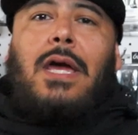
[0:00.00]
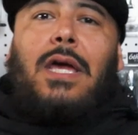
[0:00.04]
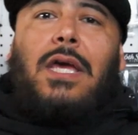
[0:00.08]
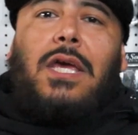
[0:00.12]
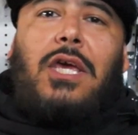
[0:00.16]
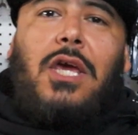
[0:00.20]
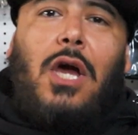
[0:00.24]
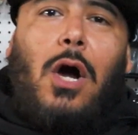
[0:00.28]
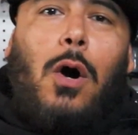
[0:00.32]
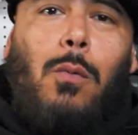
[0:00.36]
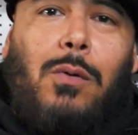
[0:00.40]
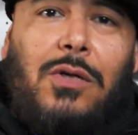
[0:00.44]

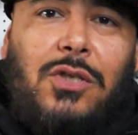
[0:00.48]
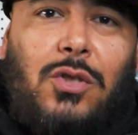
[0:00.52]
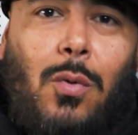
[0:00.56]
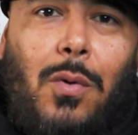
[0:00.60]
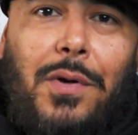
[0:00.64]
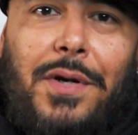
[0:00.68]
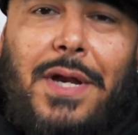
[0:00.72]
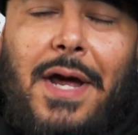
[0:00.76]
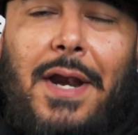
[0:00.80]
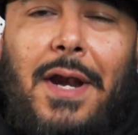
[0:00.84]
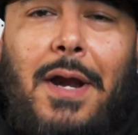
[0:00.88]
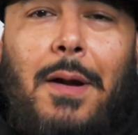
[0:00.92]
Yo, what's
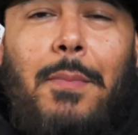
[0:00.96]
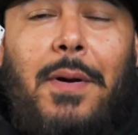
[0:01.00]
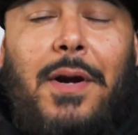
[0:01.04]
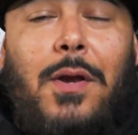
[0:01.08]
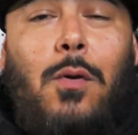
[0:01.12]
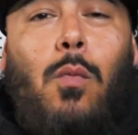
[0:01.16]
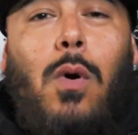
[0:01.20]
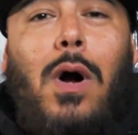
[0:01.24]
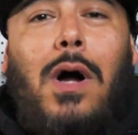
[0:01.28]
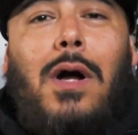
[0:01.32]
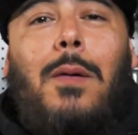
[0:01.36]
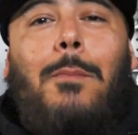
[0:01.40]
going down, everybody?
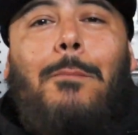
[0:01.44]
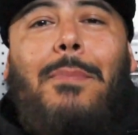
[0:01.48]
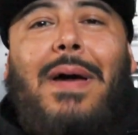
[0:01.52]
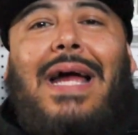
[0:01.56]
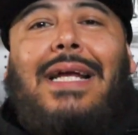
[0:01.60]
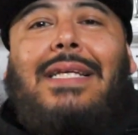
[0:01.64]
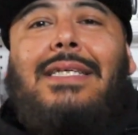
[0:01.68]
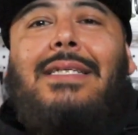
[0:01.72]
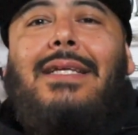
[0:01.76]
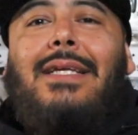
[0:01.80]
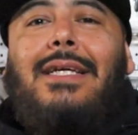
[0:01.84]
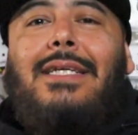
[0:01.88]
Welcome
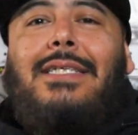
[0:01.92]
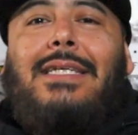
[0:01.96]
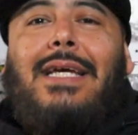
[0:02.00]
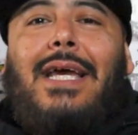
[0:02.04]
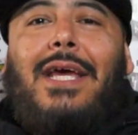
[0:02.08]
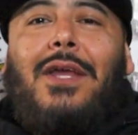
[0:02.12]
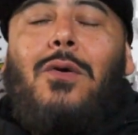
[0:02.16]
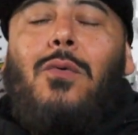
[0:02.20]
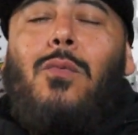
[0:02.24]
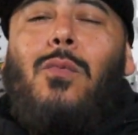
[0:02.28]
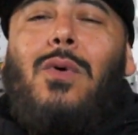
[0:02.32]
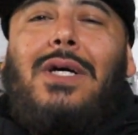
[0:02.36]
back to the
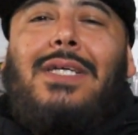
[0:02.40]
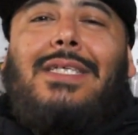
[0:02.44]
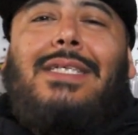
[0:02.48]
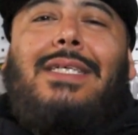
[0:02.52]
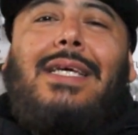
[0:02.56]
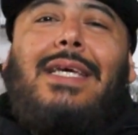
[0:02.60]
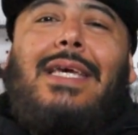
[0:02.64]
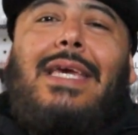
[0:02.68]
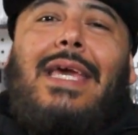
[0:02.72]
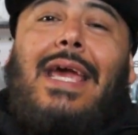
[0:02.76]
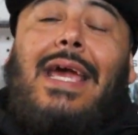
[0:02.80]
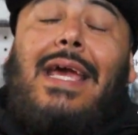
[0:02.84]
channel once
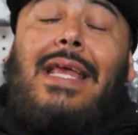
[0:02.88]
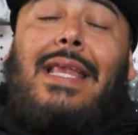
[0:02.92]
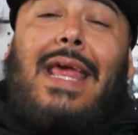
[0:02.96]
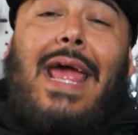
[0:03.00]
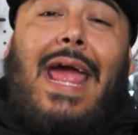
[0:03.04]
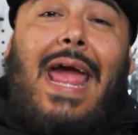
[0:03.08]
again,